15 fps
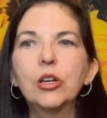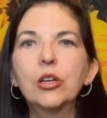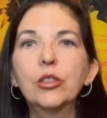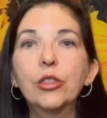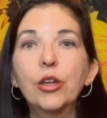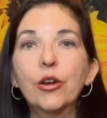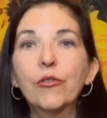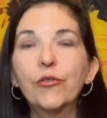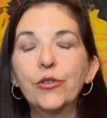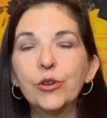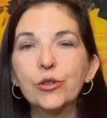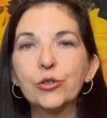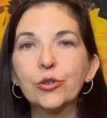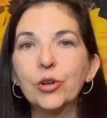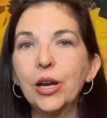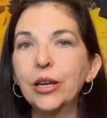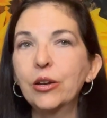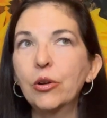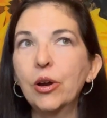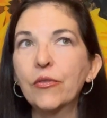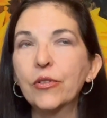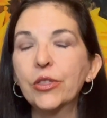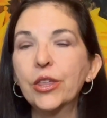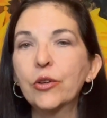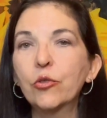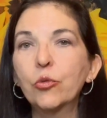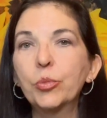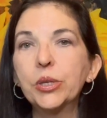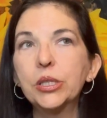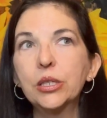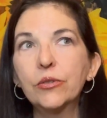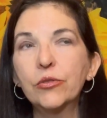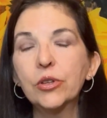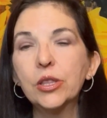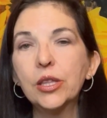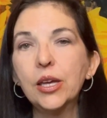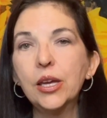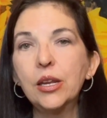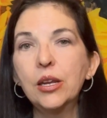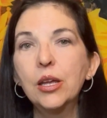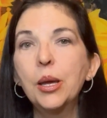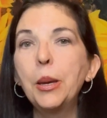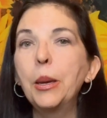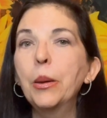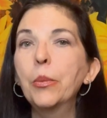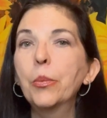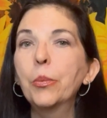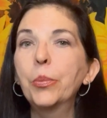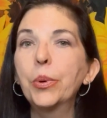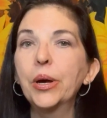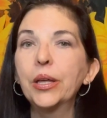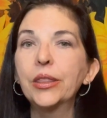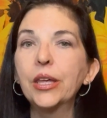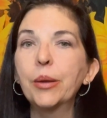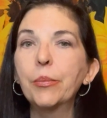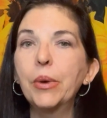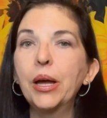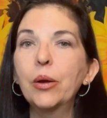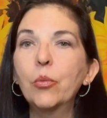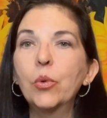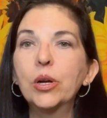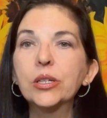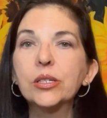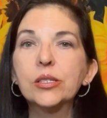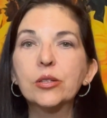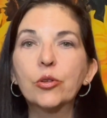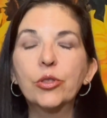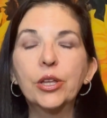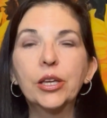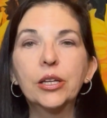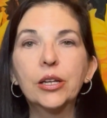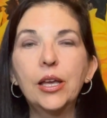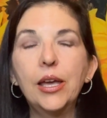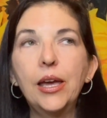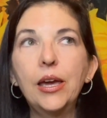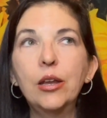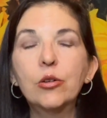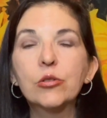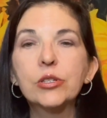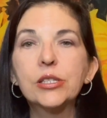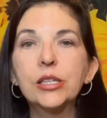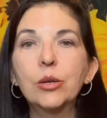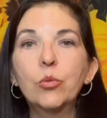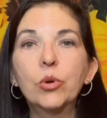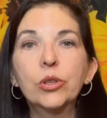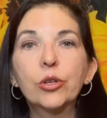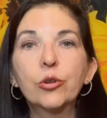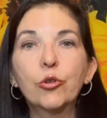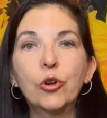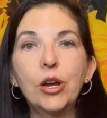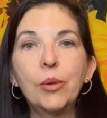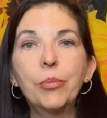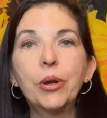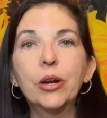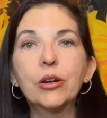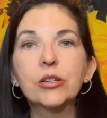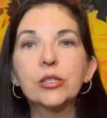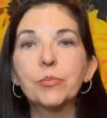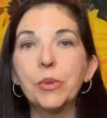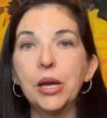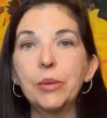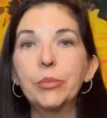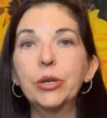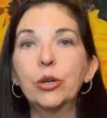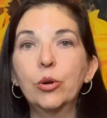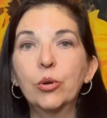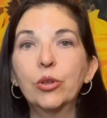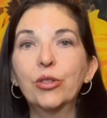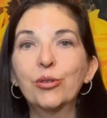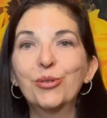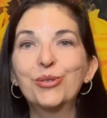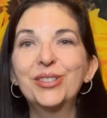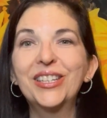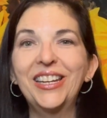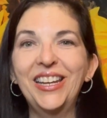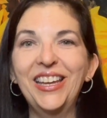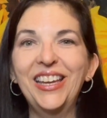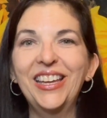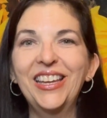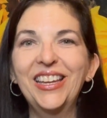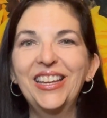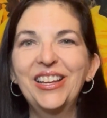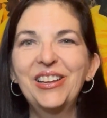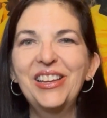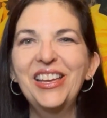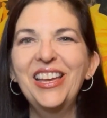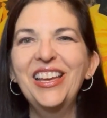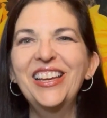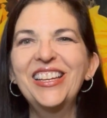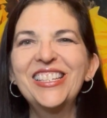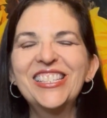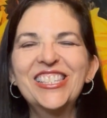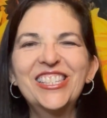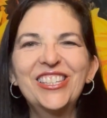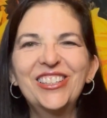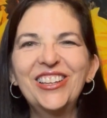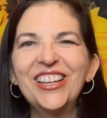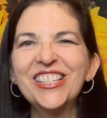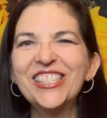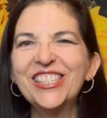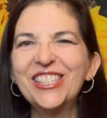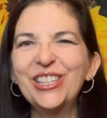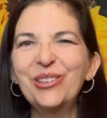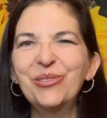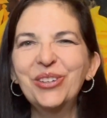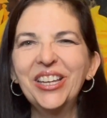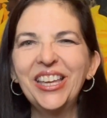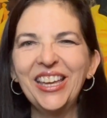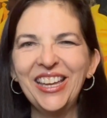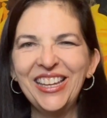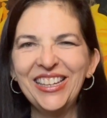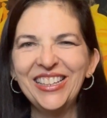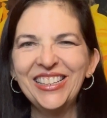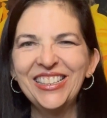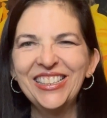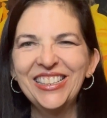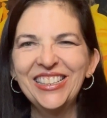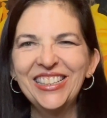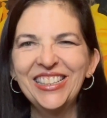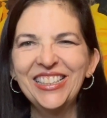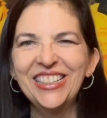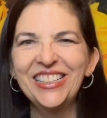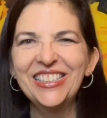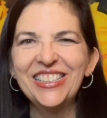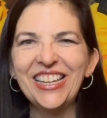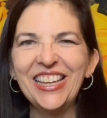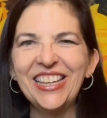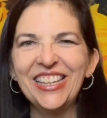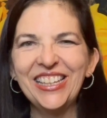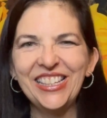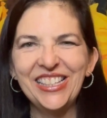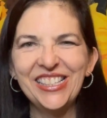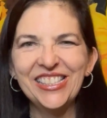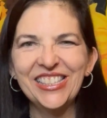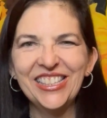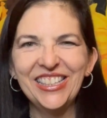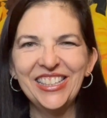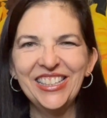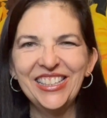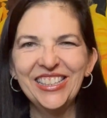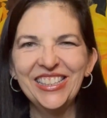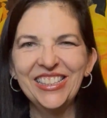their future. I know everything will be different then, but they might want to start thinking ahead or see what their grandparents might be going through today. Until I see you again, take it easy.